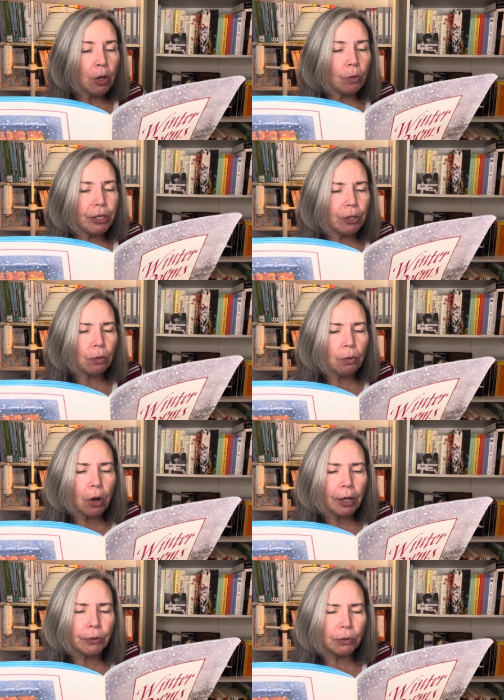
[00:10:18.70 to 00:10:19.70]
We shall
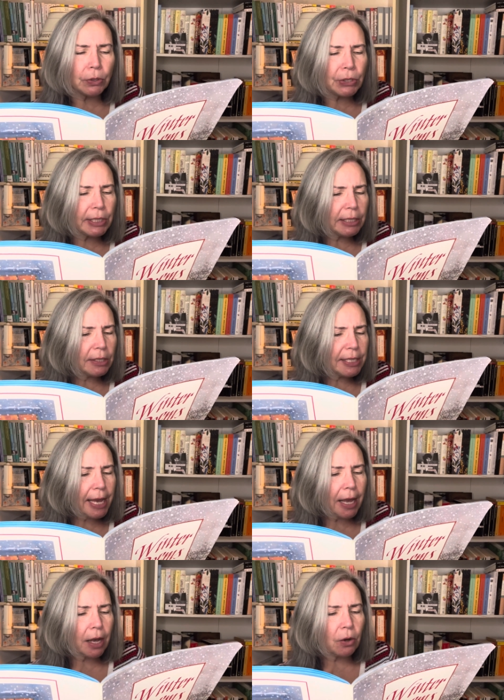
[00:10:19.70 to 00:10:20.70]
walk through the still
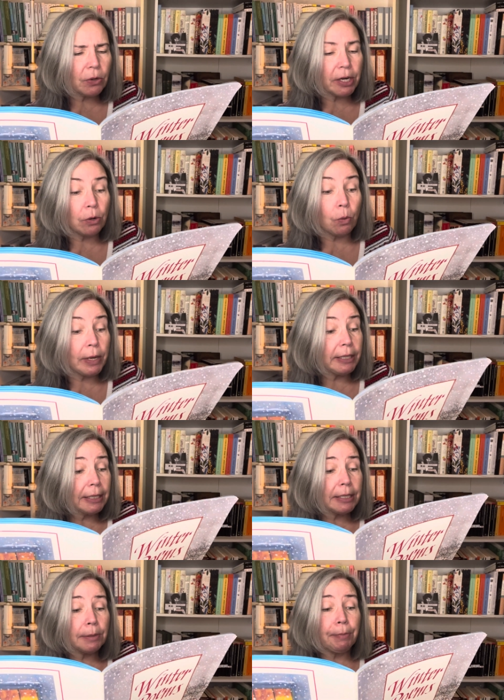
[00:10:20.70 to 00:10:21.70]
town in a
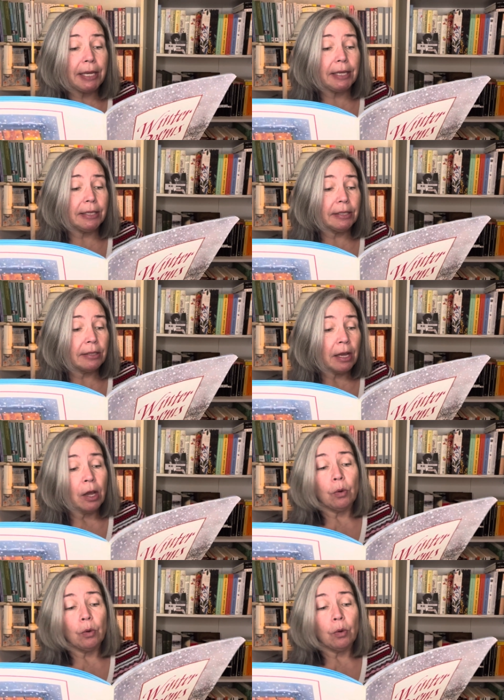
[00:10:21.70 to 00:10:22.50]
windless peace.